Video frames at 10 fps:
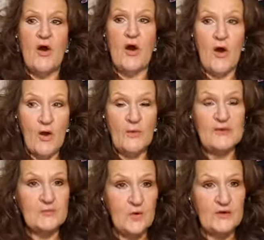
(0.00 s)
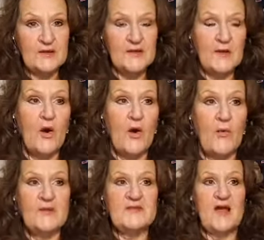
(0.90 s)
always working and
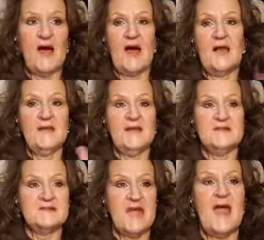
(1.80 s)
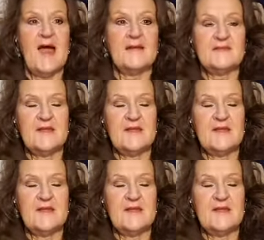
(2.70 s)
always on task.